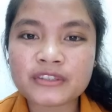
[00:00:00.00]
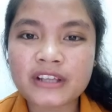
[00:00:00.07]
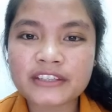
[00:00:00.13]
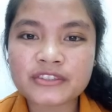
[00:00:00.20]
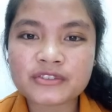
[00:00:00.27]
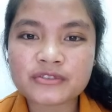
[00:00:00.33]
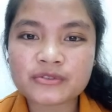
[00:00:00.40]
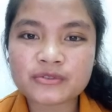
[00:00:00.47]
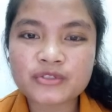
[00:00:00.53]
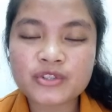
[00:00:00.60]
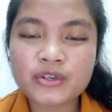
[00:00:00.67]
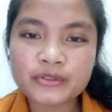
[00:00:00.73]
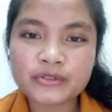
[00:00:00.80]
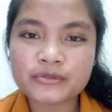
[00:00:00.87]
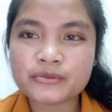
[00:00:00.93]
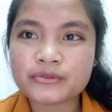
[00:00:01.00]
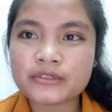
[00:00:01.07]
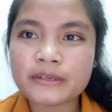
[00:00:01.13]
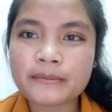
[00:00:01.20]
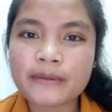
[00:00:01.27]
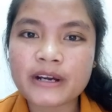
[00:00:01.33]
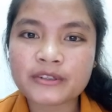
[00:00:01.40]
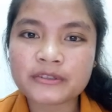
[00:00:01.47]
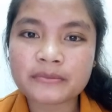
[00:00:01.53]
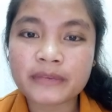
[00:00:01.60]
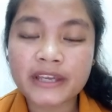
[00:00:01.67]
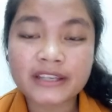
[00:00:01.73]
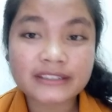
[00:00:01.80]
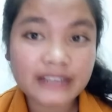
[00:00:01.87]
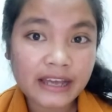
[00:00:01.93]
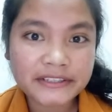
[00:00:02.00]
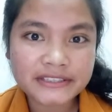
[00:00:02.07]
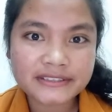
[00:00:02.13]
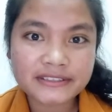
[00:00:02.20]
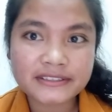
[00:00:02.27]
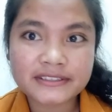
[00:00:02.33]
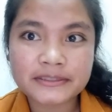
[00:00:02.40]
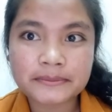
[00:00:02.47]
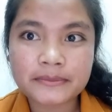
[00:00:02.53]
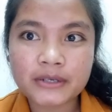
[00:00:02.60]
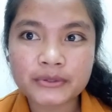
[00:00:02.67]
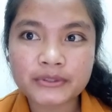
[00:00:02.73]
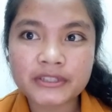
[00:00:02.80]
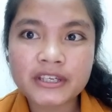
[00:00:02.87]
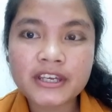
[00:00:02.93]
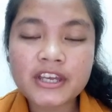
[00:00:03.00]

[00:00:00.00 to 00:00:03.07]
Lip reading: like to show you about my analysis about